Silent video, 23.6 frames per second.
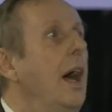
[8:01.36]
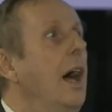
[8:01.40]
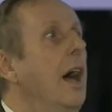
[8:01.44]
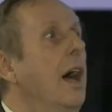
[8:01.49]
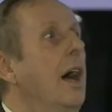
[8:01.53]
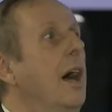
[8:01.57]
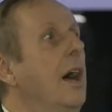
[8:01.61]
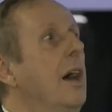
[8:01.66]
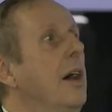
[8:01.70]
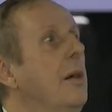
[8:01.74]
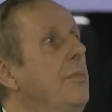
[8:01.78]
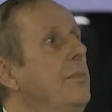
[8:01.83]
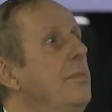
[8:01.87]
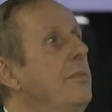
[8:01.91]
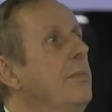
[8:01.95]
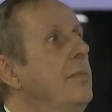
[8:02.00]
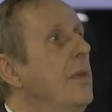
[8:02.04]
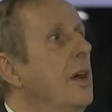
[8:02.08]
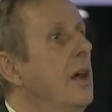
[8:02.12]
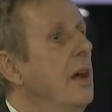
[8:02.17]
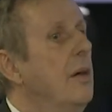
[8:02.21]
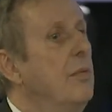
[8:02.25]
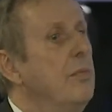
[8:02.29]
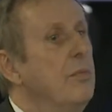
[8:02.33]

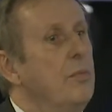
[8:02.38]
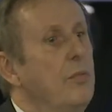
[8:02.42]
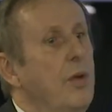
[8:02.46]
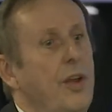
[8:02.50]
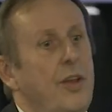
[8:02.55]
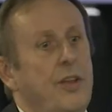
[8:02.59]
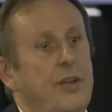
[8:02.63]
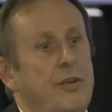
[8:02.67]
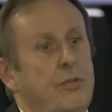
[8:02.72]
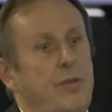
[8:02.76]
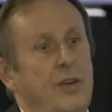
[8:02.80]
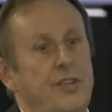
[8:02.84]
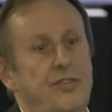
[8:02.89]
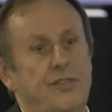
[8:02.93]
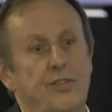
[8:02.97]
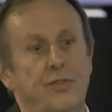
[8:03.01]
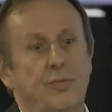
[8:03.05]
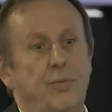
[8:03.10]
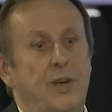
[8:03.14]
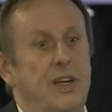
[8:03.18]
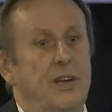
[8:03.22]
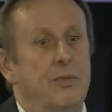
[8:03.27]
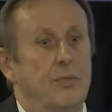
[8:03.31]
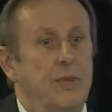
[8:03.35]
And one of the
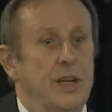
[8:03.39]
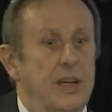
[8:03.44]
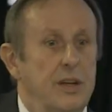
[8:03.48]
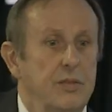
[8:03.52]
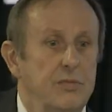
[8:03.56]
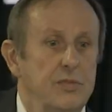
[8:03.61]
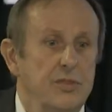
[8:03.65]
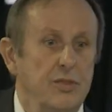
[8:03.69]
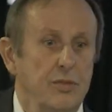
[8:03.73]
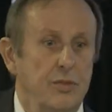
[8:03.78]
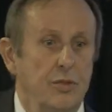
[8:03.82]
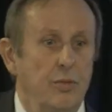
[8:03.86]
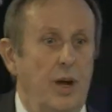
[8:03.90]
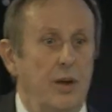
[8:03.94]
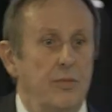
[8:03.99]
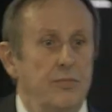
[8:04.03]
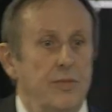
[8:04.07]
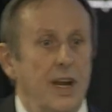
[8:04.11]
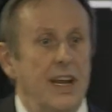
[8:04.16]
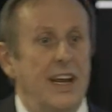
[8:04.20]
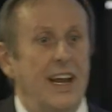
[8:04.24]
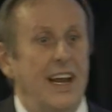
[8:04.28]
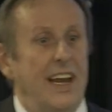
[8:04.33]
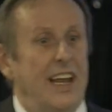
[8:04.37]
questions we're quite
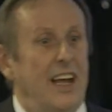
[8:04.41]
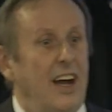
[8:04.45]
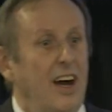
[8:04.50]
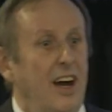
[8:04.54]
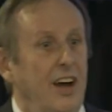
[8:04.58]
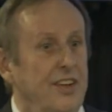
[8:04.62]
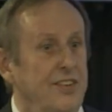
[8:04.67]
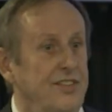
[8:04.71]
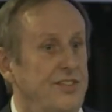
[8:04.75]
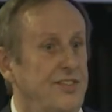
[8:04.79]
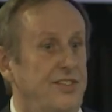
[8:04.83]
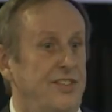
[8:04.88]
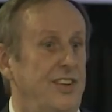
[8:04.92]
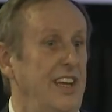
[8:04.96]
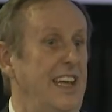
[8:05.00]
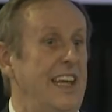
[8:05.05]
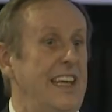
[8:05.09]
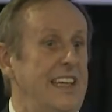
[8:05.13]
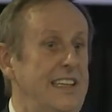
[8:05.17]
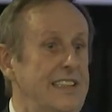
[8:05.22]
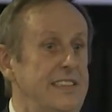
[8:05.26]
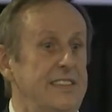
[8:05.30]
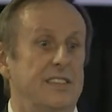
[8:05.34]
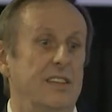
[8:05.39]
regularly asked
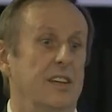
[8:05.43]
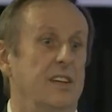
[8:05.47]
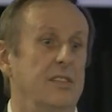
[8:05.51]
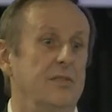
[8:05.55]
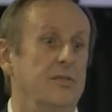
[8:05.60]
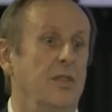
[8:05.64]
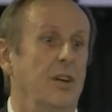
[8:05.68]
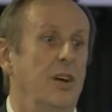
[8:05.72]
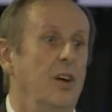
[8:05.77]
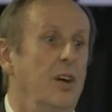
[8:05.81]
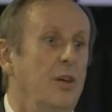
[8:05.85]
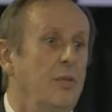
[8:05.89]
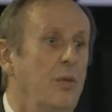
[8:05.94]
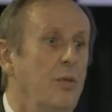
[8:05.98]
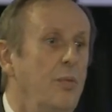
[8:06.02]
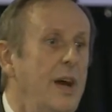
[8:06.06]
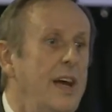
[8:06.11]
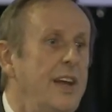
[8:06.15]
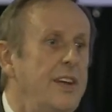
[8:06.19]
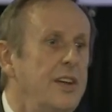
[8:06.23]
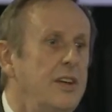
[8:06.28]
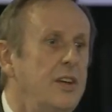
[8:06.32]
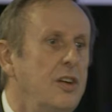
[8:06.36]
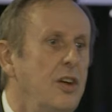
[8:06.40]
is, well,
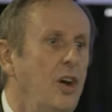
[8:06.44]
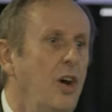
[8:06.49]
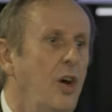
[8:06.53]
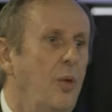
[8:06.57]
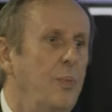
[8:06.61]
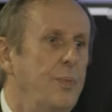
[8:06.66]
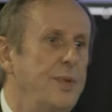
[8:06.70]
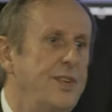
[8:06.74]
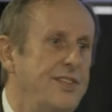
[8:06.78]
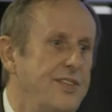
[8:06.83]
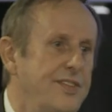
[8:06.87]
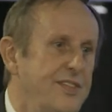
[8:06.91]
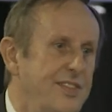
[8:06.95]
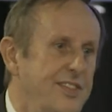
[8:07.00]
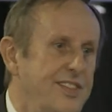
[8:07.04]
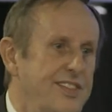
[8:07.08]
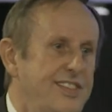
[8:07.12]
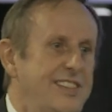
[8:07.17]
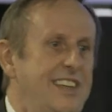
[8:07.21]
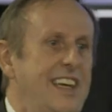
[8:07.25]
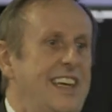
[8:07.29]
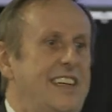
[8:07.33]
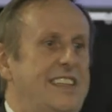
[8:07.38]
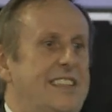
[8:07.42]
where do COPs
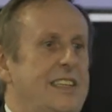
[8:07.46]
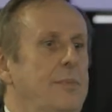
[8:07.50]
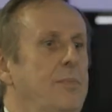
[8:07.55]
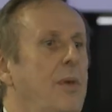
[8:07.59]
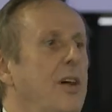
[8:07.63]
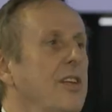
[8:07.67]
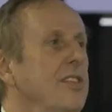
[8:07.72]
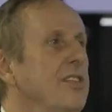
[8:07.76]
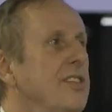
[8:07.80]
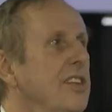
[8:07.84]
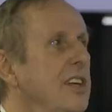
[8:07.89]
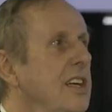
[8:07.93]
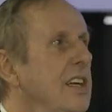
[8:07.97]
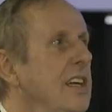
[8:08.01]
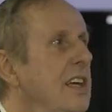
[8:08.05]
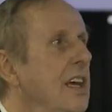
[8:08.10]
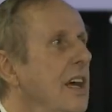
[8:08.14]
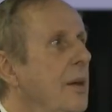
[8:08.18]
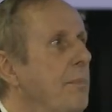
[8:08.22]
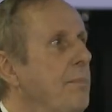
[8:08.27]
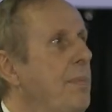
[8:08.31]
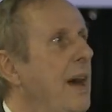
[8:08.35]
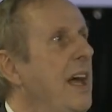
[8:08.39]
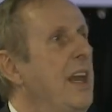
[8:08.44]
sit amongst the
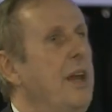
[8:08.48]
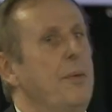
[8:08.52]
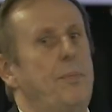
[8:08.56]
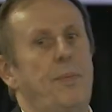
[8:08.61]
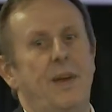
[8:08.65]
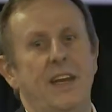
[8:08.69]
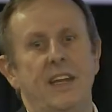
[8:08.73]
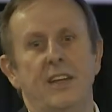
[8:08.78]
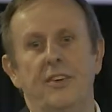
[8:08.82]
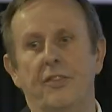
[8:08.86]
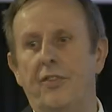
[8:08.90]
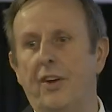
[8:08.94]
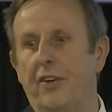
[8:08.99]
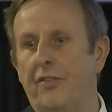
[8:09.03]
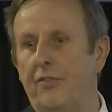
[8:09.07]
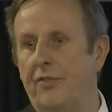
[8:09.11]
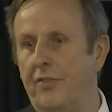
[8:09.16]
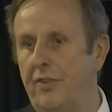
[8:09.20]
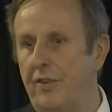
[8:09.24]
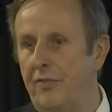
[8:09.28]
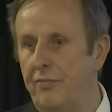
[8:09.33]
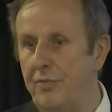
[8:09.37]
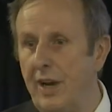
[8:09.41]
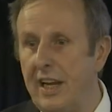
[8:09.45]
panoply
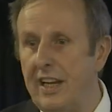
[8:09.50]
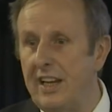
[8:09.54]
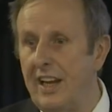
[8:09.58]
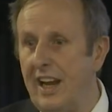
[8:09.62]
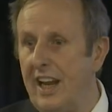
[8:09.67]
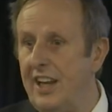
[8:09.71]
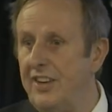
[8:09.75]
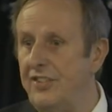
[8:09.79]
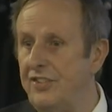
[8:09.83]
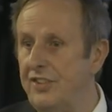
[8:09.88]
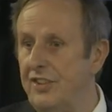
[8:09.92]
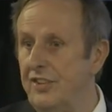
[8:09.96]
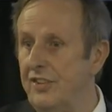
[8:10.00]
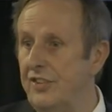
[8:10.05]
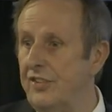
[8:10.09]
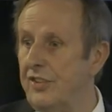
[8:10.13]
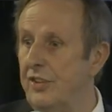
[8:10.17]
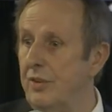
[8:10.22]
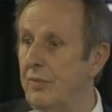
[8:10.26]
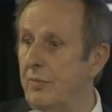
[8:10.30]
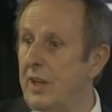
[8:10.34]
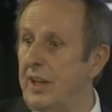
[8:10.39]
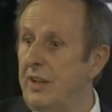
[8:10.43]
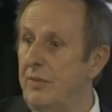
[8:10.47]
of regulations
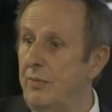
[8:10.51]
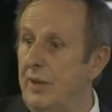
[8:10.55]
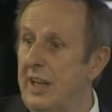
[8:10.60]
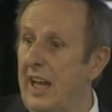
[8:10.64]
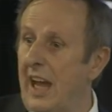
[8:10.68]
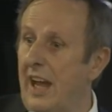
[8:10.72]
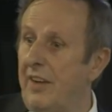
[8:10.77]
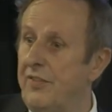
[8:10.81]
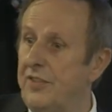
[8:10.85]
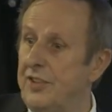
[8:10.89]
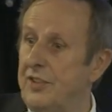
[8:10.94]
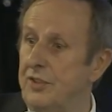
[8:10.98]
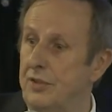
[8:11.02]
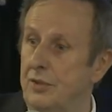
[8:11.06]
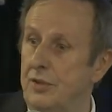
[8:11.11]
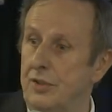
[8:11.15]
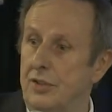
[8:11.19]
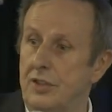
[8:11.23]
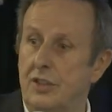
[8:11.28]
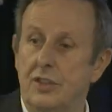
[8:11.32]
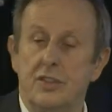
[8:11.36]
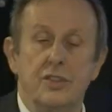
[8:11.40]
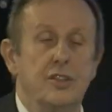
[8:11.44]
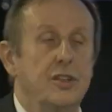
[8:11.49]
that we have
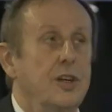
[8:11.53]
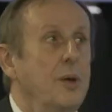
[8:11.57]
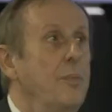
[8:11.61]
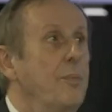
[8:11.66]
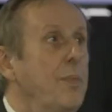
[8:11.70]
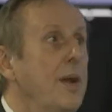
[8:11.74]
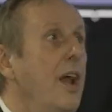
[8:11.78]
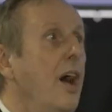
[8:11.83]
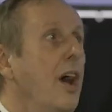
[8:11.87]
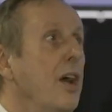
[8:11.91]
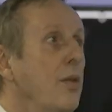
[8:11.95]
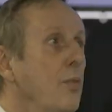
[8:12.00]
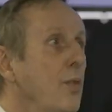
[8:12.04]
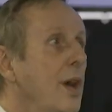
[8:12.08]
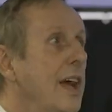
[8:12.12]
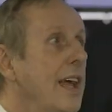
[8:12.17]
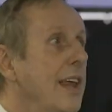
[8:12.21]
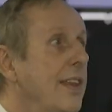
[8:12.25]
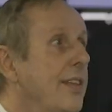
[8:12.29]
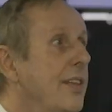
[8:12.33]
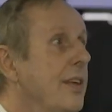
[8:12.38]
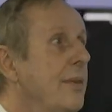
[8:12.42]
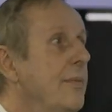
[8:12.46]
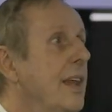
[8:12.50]
to comply
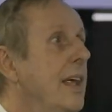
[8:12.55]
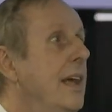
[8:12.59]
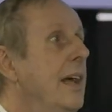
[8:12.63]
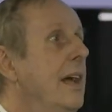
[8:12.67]
with?